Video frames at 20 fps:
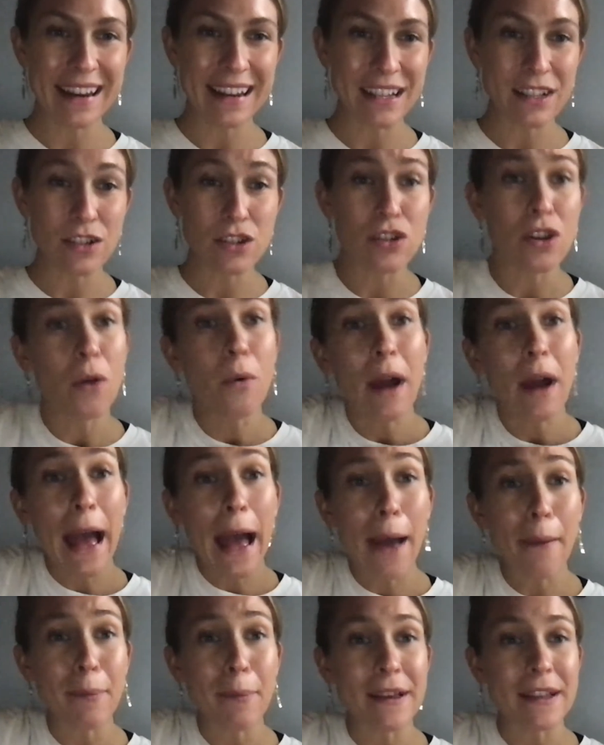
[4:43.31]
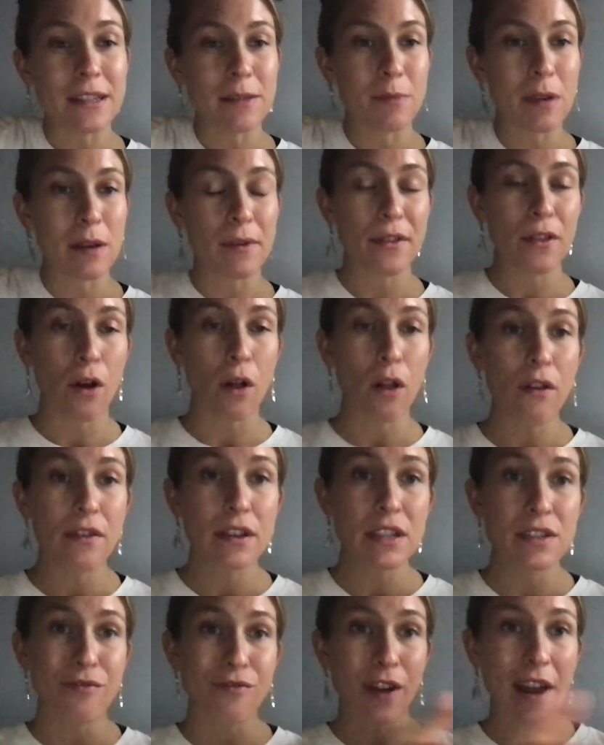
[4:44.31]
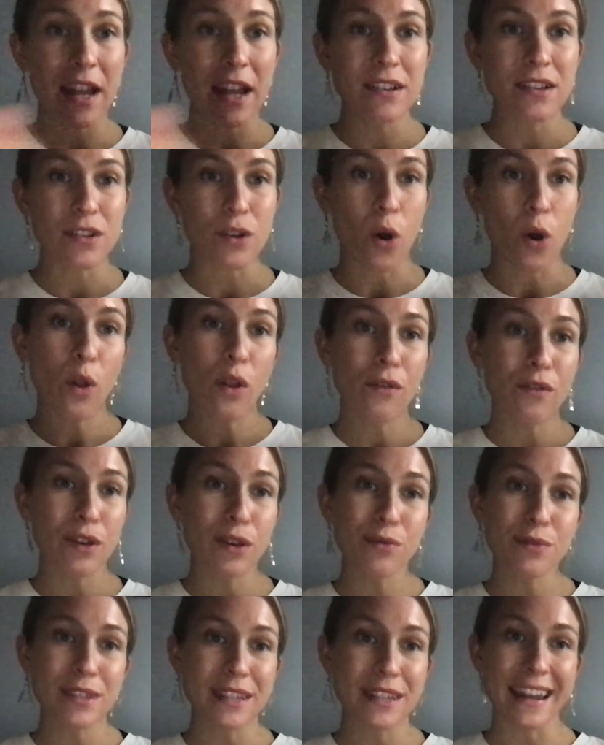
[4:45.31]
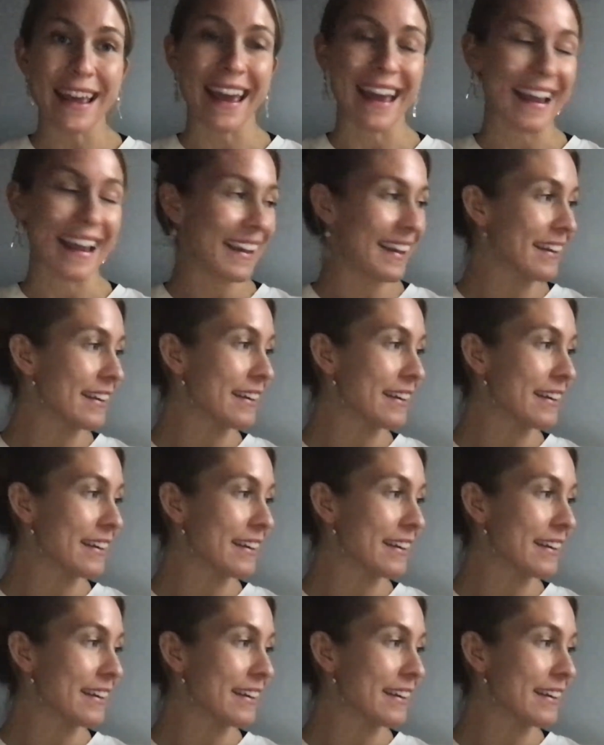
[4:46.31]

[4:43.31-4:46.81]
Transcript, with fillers: He's so happy to be with all of his friends, all of you today.